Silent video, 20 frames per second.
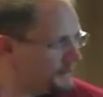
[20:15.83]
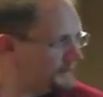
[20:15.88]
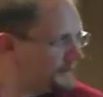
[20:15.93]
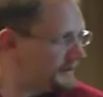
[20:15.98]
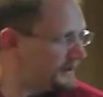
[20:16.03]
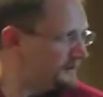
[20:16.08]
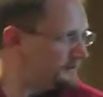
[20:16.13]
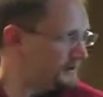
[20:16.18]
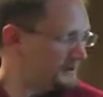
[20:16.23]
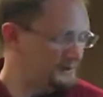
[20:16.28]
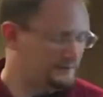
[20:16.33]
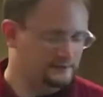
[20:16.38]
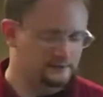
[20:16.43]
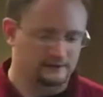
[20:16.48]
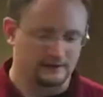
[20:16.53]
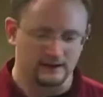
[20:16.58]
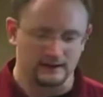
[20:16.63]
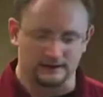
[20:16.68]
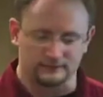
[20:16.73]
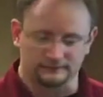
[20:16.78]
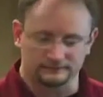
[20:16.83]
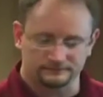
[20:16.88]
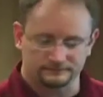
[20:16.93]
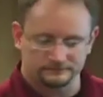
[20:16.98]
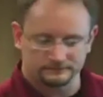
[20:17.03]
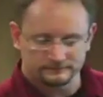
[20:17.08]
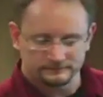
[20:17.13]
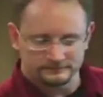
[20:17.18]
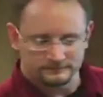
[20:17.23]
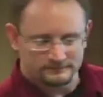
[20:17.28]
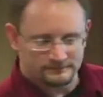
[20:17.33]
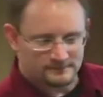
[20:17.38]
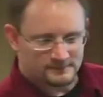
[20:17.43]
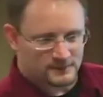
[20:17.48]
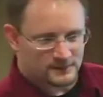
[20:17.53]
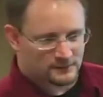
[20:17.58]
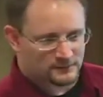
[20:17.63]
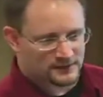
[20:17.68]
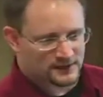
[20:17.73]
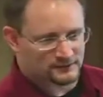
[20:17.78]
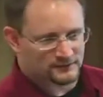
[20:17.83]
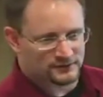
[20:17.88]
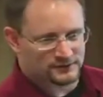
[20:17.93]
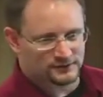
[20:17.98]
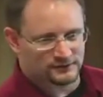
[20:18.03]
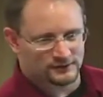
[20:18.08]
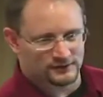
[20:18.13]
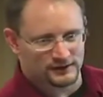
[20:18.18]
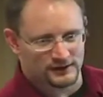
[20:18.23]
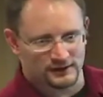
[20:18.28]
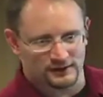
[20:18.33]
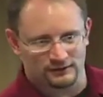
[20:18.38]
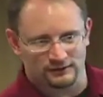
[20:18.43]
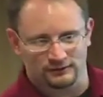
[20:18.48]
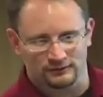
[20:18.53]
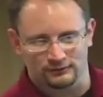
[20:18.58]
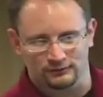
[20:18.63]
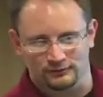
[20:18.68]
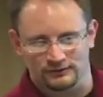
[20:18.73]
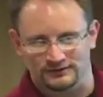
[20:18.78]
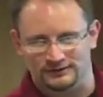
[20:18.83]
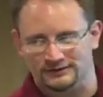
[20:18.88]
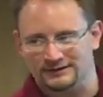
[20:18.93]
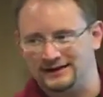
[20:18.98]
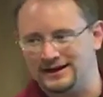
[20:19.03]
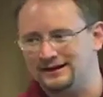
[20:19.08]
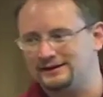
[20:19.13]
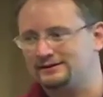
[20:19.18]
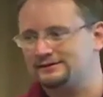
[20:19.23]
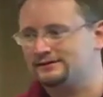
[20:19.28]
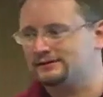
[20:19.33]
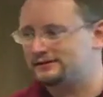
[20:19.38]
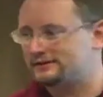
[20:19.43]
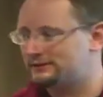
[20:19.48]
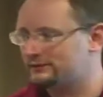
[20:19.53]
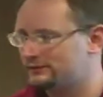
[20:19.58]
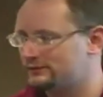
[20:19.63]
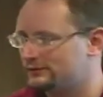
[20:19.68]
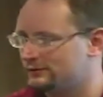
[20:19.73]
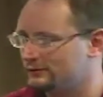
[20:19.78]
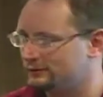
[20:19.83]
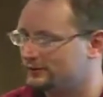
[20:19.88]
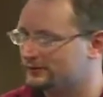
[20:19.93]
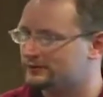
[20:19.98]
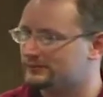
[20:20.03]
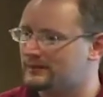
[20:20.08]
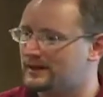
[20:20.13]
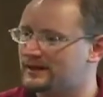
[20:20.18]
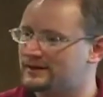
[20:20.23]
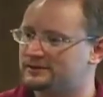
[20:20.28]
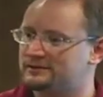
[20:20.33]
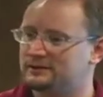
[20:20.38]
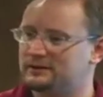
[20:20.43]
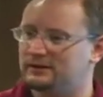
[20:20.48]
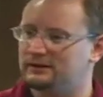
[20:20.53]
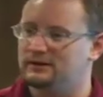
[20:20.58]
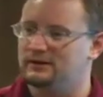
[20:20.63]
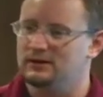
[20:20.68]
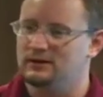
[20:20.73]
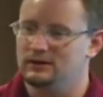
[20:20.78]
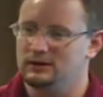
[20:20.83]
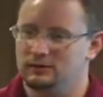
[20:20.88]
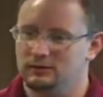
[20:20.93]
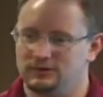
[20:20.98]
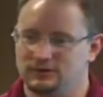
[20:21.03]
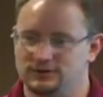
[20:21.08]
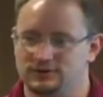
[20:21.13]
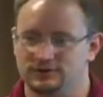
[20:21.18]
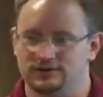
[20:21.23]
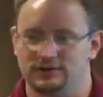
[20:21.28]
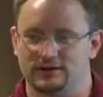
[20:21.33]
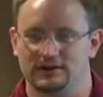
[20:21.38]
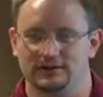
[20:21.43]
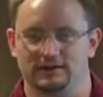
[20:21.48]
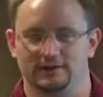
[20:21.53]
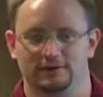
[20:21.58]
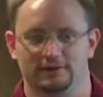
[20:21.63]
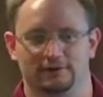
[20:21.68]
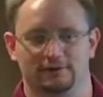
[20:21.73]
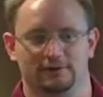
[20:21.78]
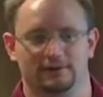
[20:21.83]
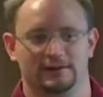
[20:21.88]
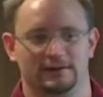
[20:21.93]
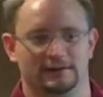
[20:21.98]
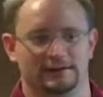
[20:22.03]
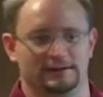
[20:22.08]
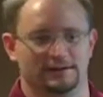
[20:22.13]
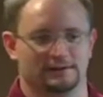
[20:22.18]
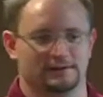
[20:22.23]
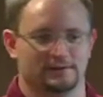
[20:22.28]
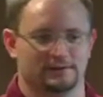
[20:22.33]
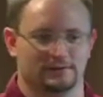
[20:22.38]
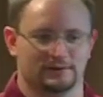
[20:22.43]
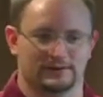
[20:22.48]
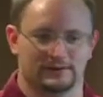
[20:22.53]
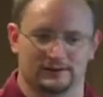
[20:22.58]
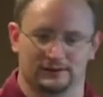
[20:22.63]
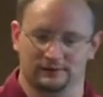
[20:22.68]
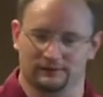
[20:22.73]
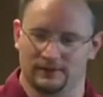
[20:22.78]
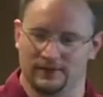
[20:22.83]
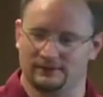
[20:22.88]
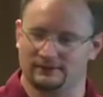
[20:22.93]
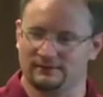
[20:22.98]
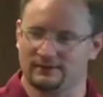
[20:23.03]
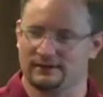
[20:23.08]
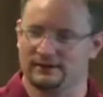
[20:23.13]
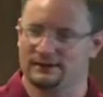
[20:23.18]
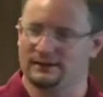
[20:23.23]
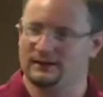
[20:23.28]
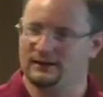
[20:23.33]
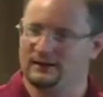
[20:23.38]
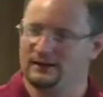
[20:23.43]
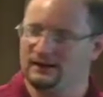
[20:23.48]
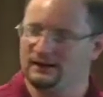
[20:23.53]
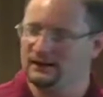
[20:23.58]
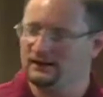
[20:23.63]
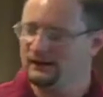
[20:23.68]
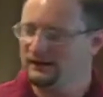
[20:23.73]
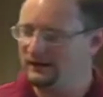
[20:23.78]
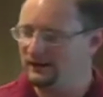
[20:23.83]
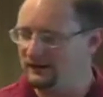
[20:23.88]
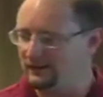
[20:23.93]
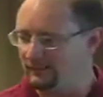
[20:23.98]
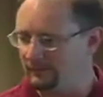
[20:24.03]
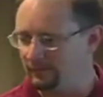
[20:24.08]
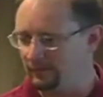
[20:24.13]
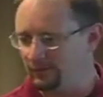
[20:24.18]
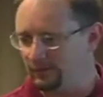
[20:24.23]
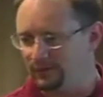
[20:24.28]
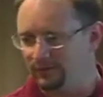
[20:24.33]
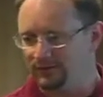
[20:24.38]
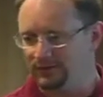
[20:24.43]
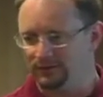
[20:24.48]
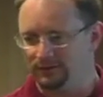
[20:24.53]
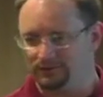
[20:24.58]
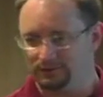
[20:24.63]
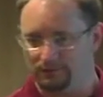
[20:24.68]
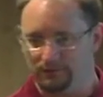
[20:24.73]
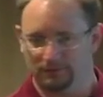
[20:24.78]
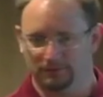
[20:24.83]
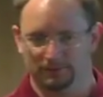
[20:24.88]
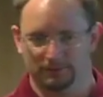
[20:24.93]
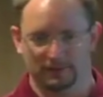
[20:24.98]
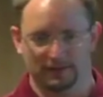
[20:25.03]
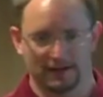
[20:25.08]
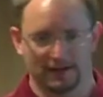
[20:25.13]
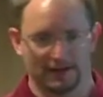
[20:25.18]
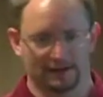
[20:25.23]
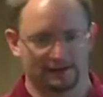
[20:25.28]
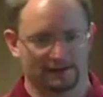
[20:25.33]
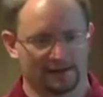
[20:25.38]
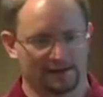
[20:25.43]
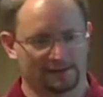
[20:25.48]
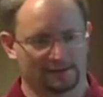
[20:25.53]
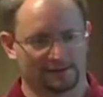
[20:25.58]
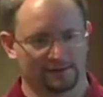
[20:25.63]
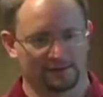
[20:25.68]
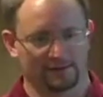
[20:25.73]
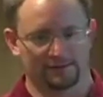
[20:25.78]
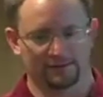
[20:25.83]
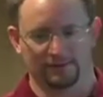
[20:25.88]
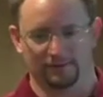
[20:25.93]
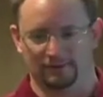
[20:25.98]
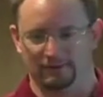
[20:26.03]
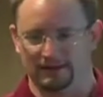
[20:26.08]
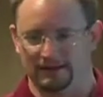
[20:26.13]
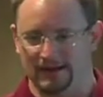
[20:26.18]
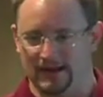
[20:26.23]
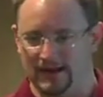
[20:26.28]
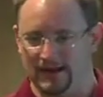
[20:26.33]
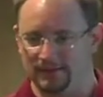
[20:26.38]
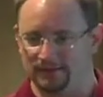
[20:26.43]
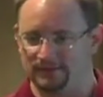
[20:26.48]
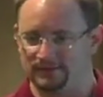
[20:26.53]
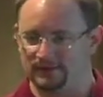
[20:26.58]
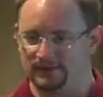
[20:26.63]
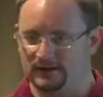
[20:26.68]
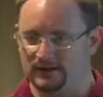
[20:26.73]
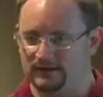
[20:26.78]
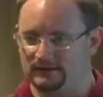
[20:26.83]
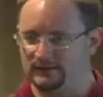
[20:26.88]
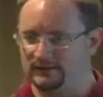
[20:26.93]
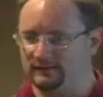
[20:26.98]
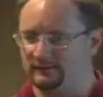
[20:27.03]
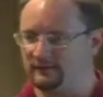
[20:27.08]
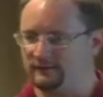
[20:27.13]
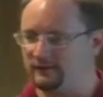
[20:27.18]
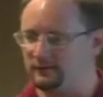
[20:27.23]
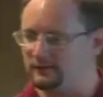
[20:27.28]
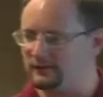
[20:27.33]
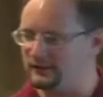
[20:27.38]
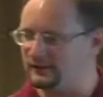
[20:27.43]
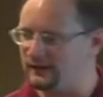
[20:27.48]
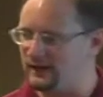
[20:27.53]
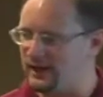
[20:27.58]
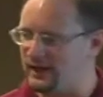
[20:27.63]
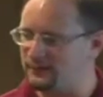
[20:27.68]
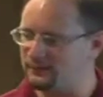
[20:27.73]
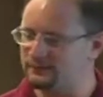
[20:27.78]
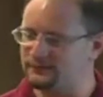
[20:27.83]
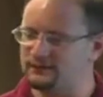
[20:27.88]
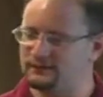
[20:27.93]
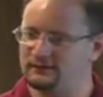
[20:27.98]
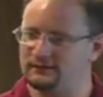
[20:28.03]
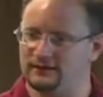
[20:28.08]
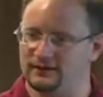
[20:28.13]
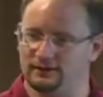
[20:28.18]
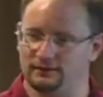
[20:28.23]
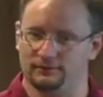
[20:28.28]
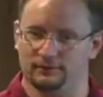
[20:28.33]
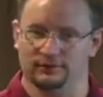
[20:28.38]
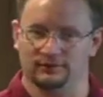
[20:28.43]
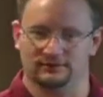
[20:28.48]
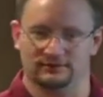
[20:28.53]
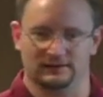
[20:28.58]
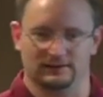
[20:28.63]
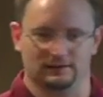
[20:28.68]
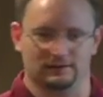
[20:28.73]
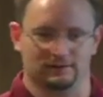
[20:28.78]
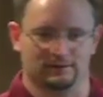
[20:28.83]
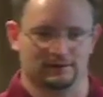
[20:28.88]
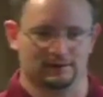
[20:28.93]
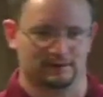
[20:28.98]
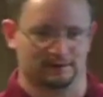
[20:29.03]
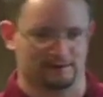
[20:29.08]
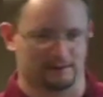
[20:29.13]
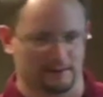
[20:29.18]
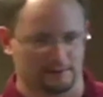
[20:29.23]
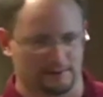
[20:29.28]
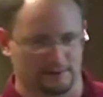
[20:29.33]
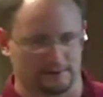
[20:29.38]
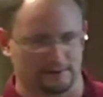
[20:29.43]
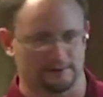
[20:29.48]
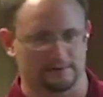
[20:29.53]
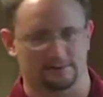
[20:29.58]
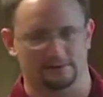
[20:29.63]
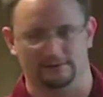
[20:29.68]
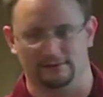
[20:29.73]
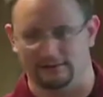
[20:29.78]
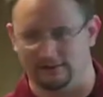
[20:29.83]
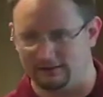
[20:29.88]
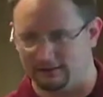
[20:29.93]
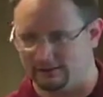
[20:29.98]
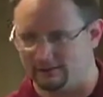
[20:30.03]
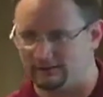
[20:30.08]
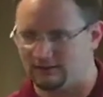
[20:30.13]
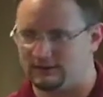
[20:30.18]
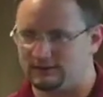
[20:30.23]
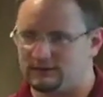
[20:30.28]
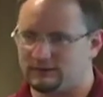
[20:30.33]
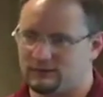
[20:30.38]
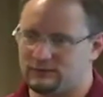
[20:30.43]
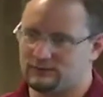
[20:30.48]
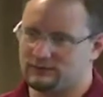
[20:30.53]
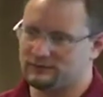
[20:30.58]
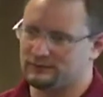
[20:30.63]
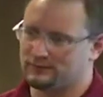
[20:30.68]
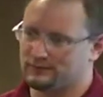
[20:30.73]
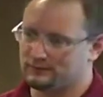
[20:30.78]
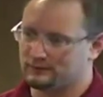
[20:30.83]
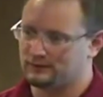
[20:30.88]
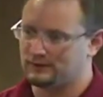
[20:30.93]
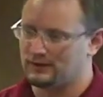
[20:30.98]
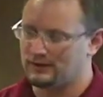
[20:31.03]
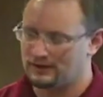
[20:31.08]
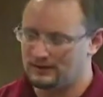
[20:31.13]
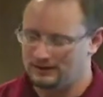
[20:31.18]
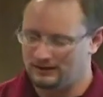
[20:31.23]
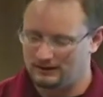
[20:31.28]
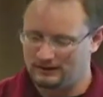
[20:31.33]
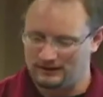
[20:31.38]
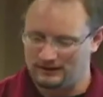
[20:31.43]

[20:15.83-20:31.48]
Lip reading: With that being said, whenever doing a risk analysis or risk management, what you're trying to do is look at your baseline, where you're supposed to be at, and seeing if there are any gaps. And then if there are any gaps, then you put either the acceptance, the transference, the